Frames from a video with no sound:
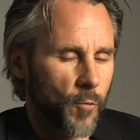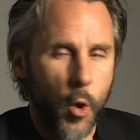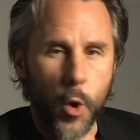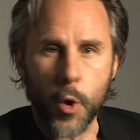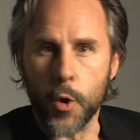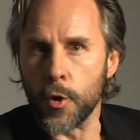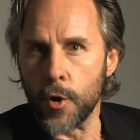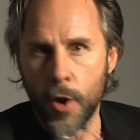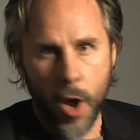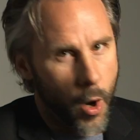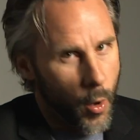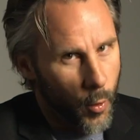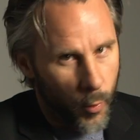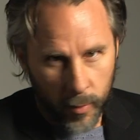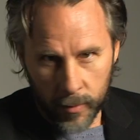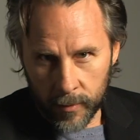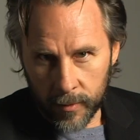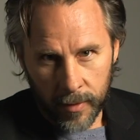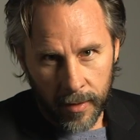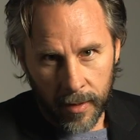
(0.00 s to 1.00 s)
No,
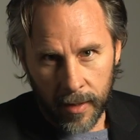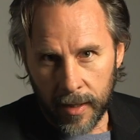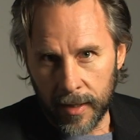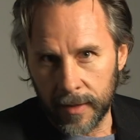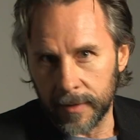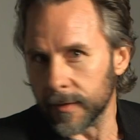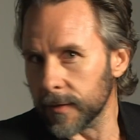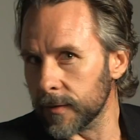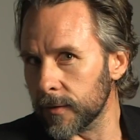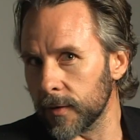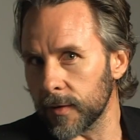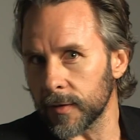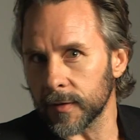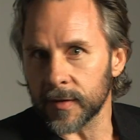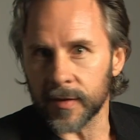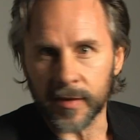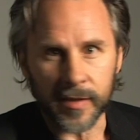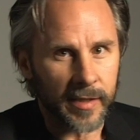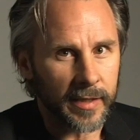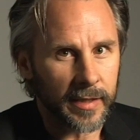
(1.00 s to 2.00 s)
I did not
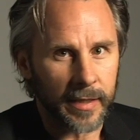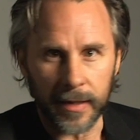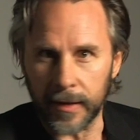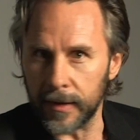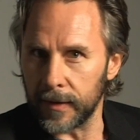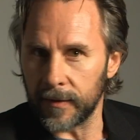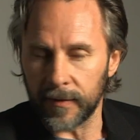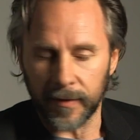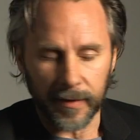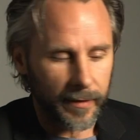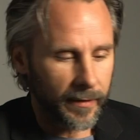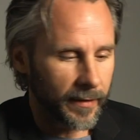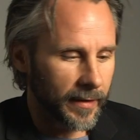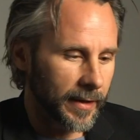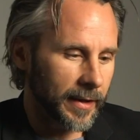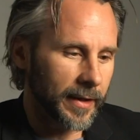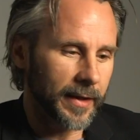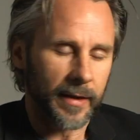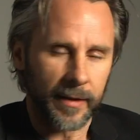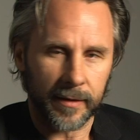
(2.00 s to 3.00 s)
see anything
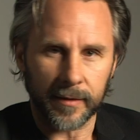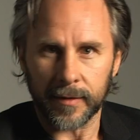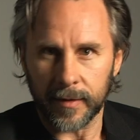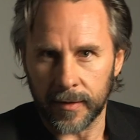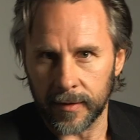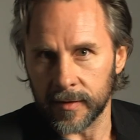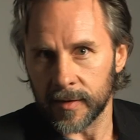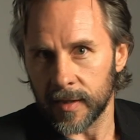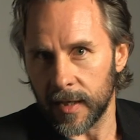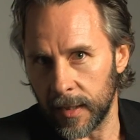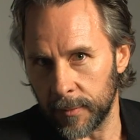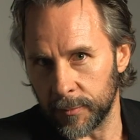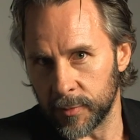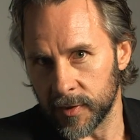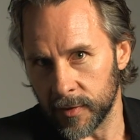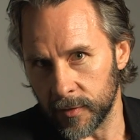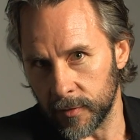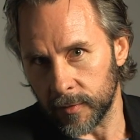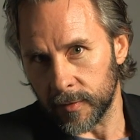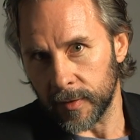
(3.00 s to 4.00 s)
there. It does
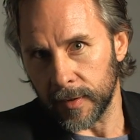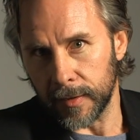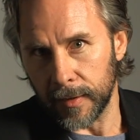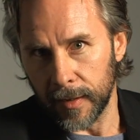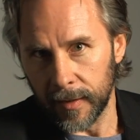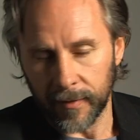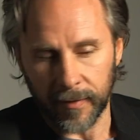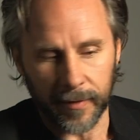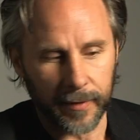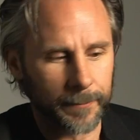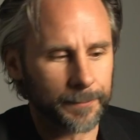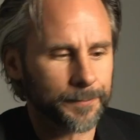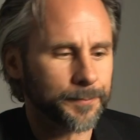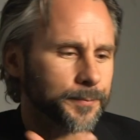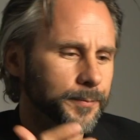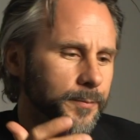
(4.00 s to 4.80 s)
absolutely nothing.